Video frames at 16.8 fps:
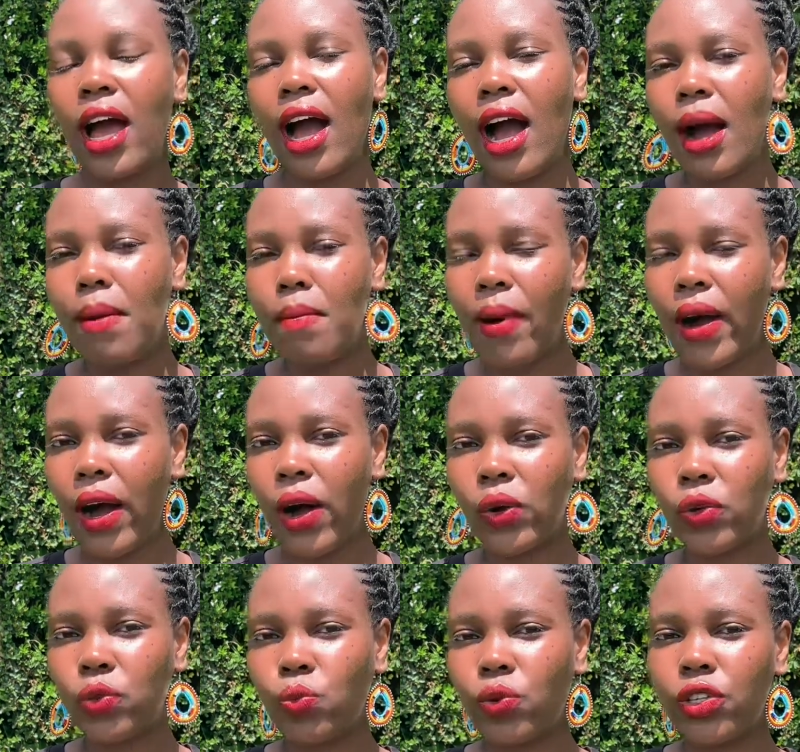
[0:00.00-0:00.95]

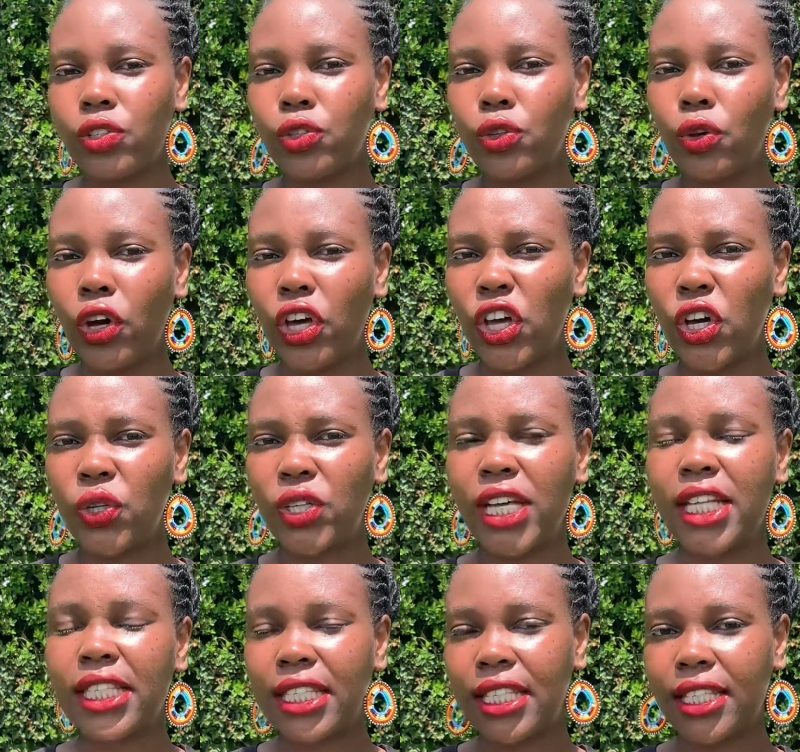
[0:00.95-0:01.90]
about what is going on
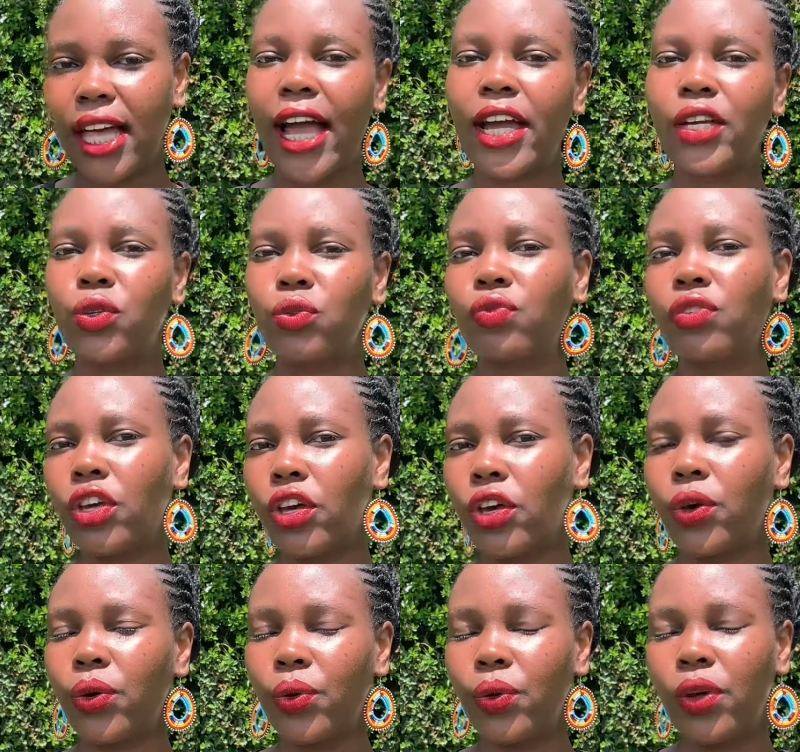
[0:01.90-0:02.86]
inside of
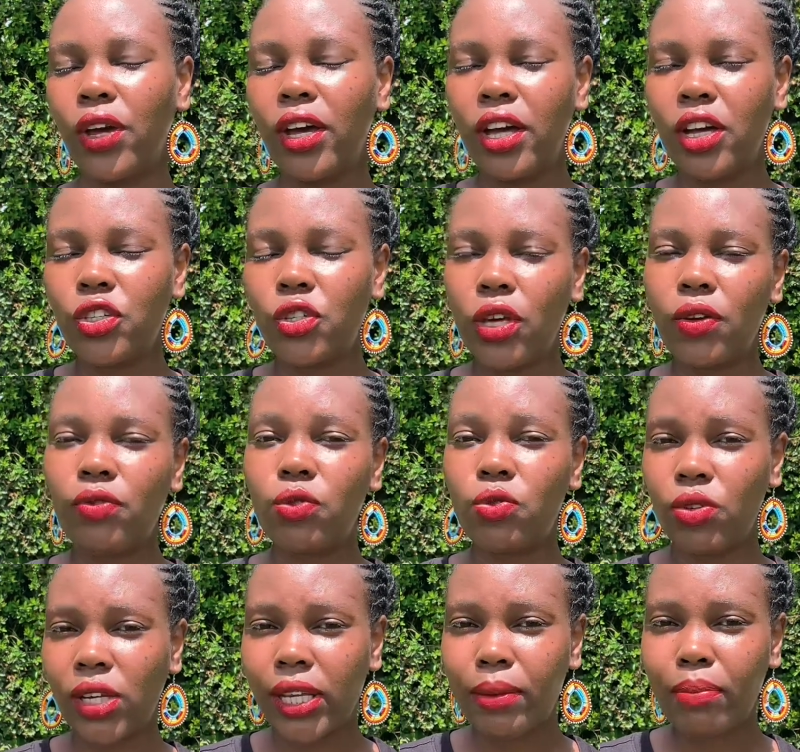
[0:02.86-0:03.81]
you. So if you
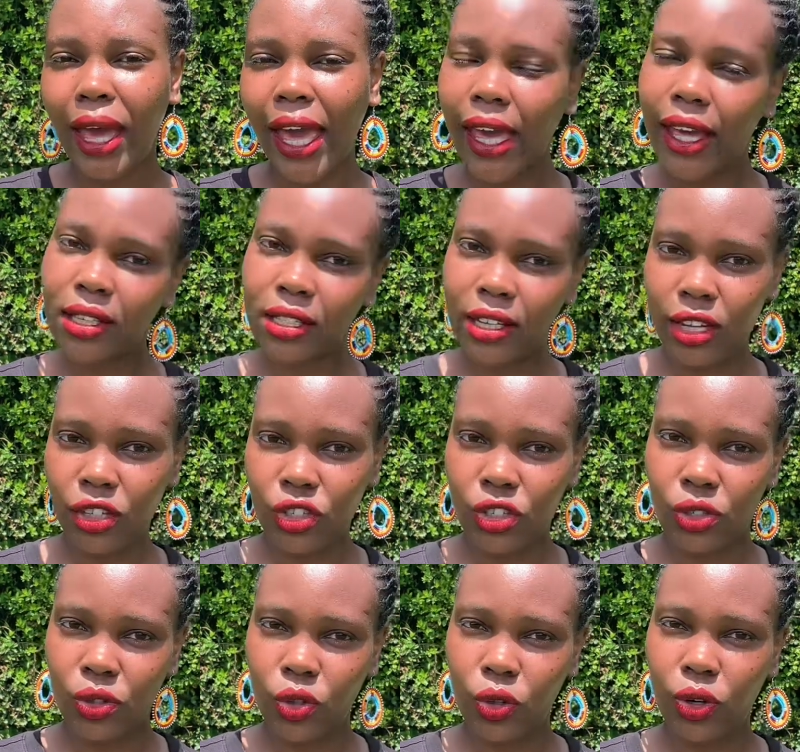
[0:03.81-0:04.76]
really pay
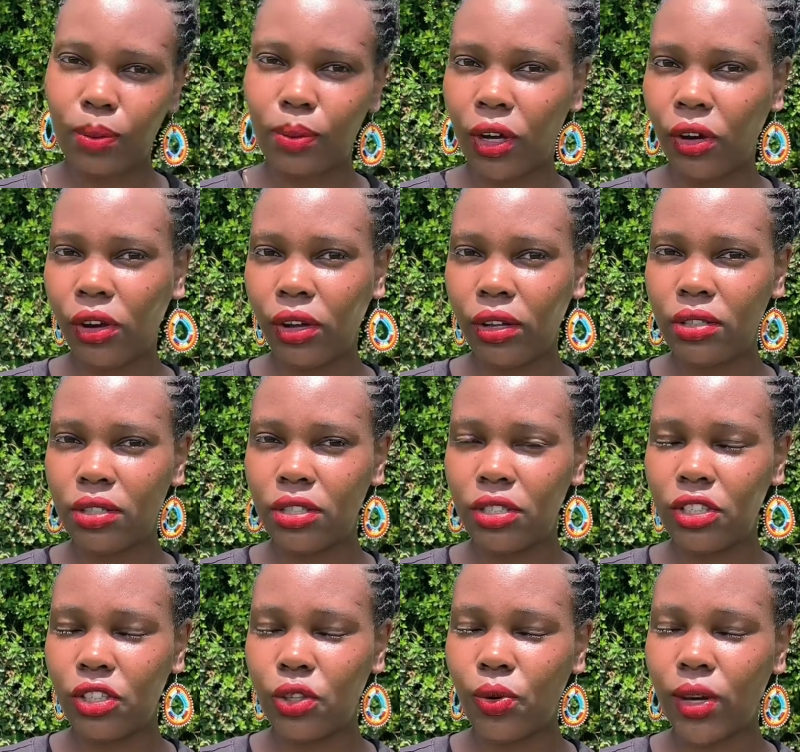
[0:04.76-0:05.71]
attention to your
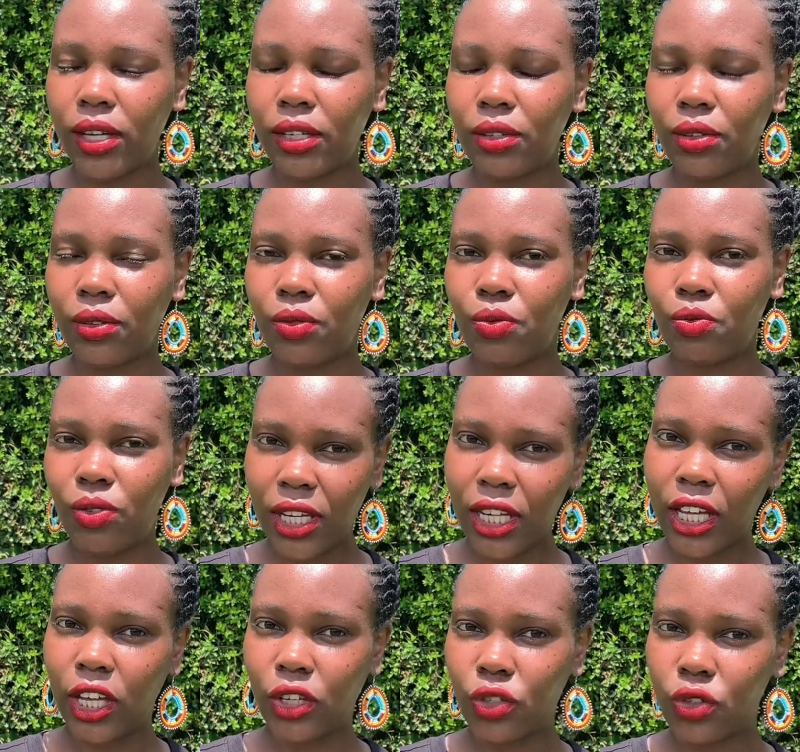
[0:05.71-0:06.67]
periods, you can really
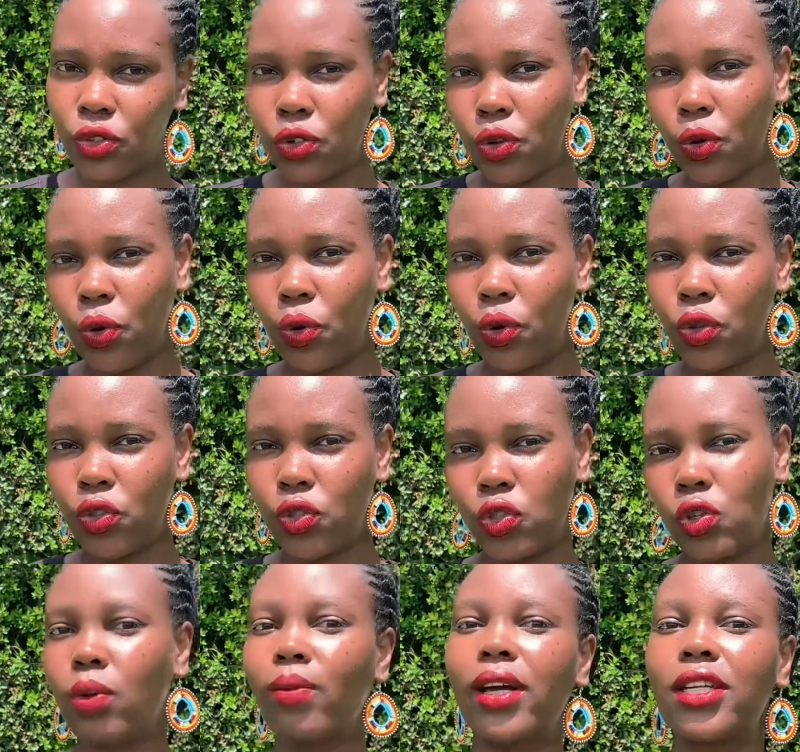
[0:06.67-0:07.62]
get to know
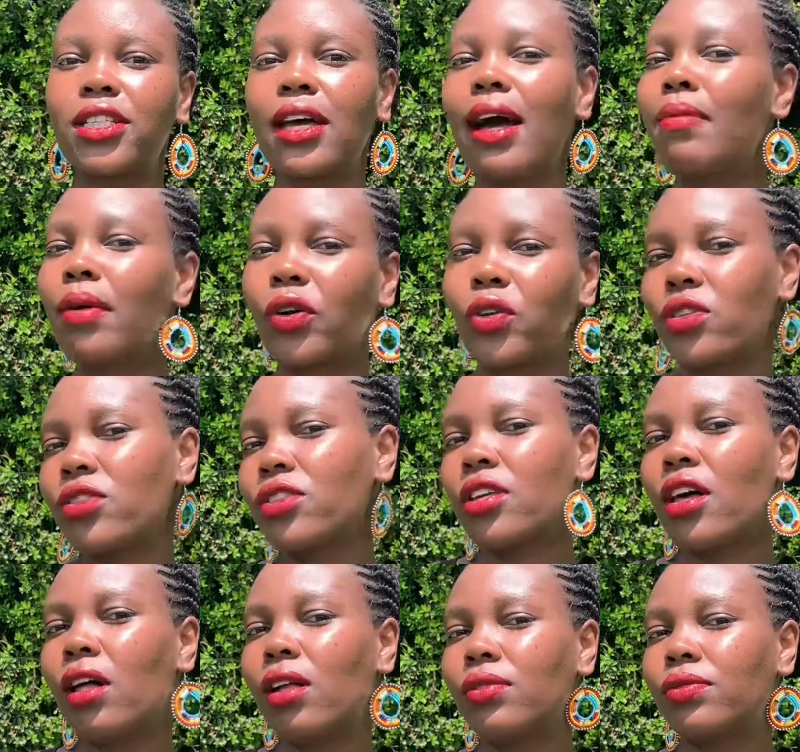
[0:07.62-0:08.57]
so much about
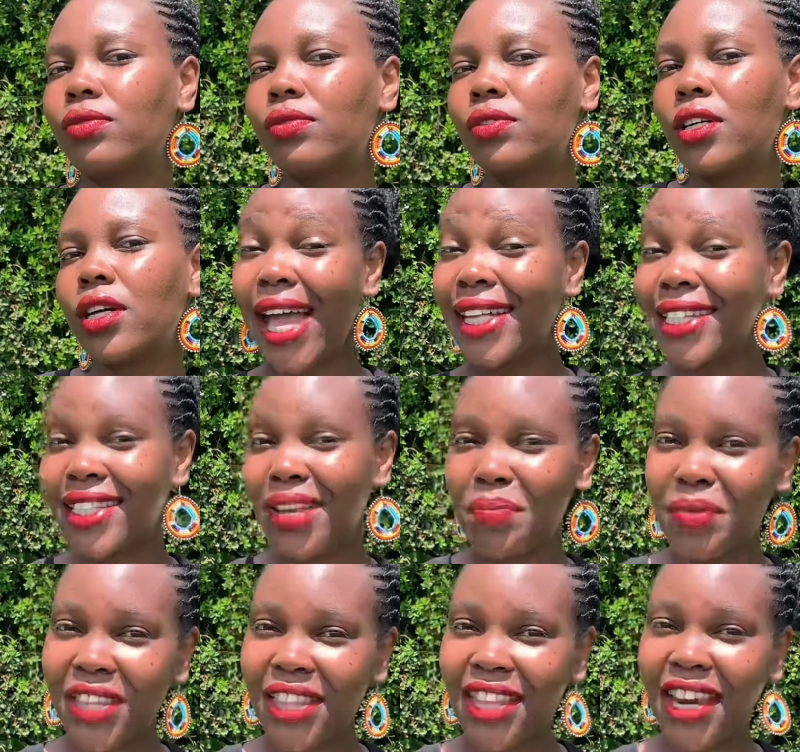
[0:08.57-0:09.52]
yourself. And
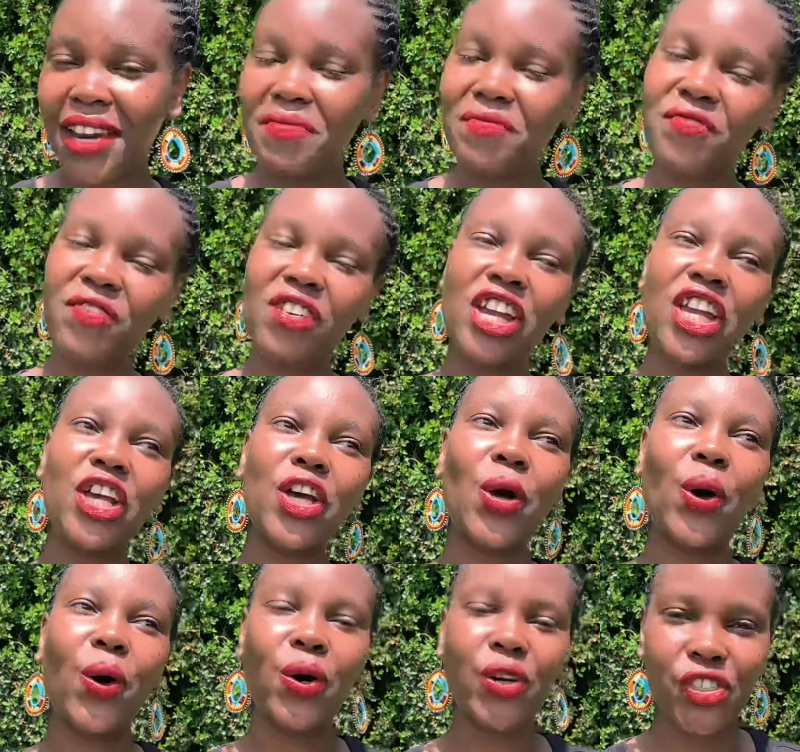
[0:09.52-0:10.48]
something that I'm very
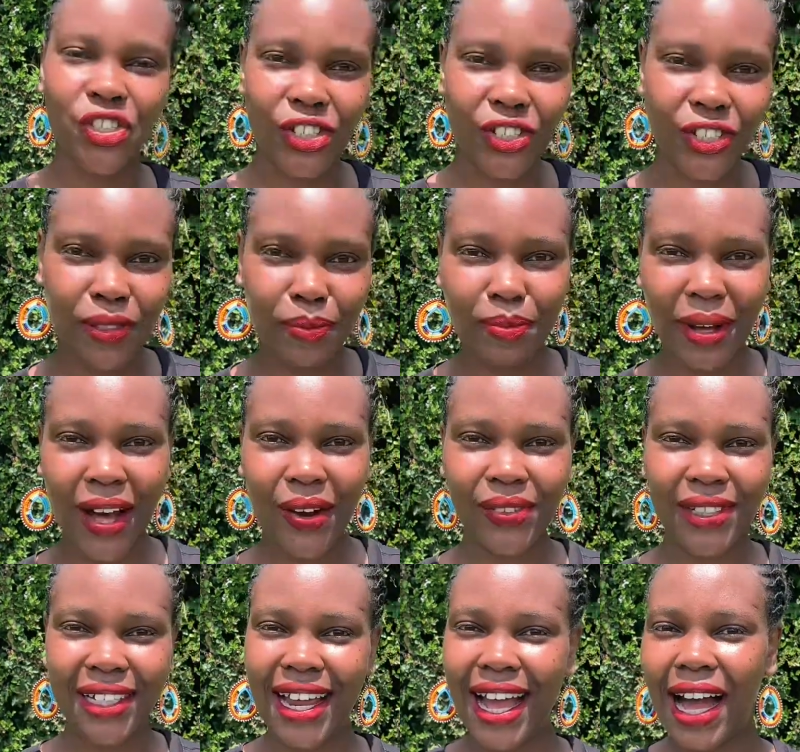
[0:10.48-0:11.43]
conscious
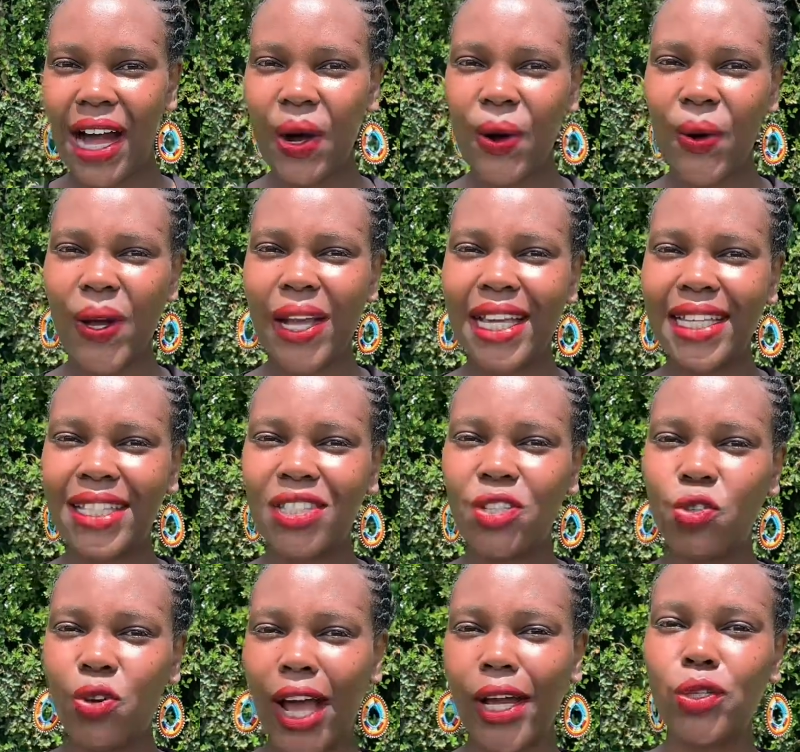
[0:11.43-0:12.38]
about now
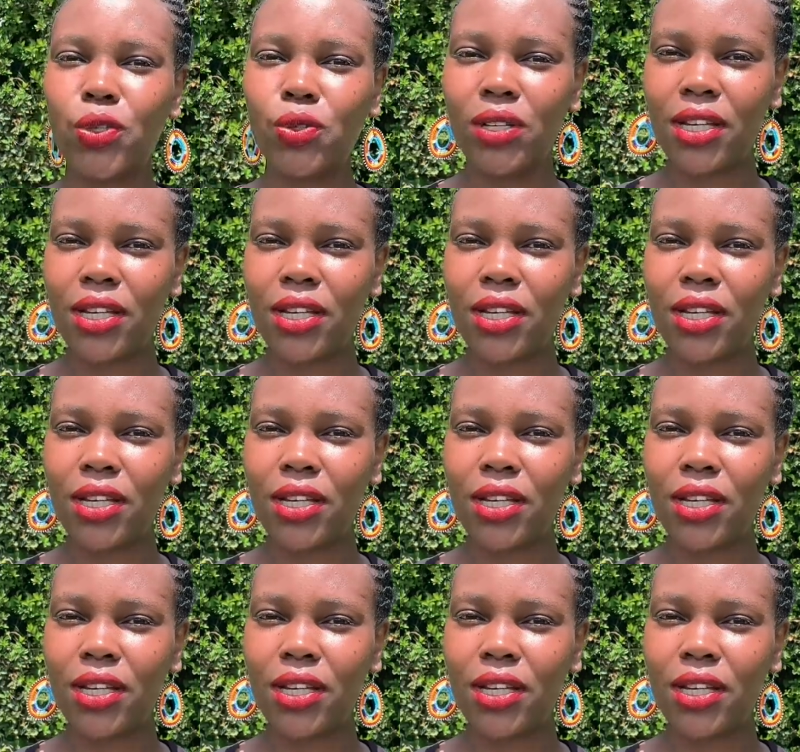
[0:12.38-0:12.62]
is trying to